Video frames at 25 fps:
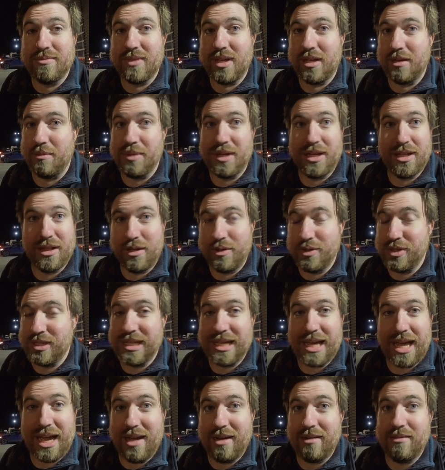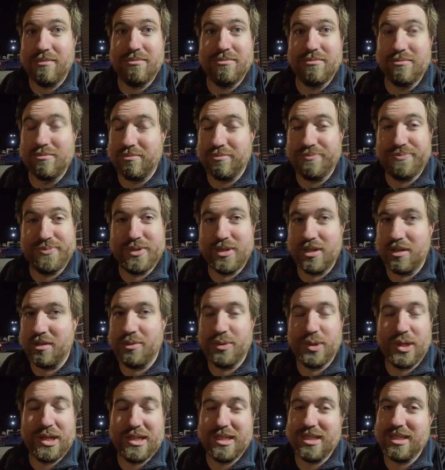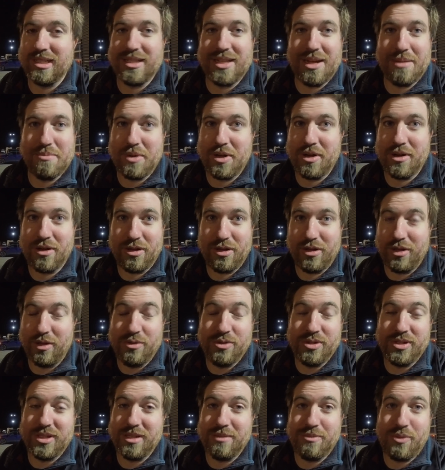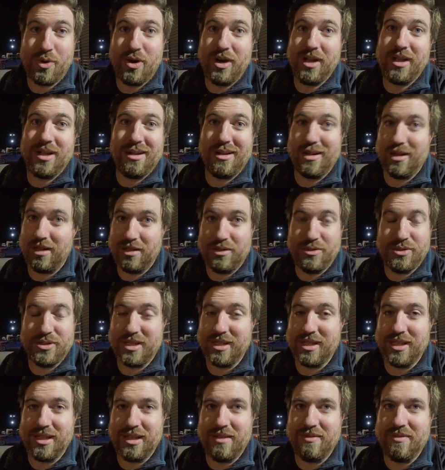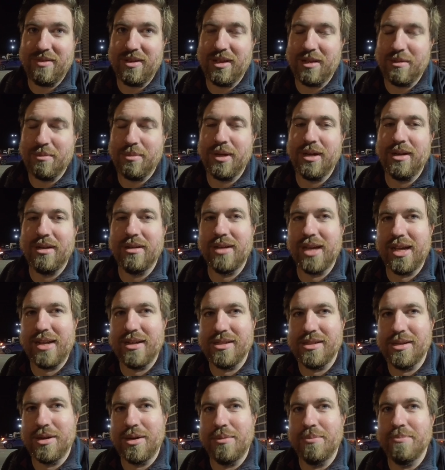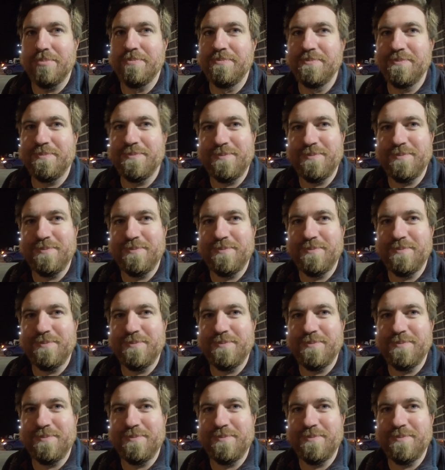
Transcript: It'll be closed again, so we'll get to see that mall closed in the morning and closed in the evening, but it'll get us home.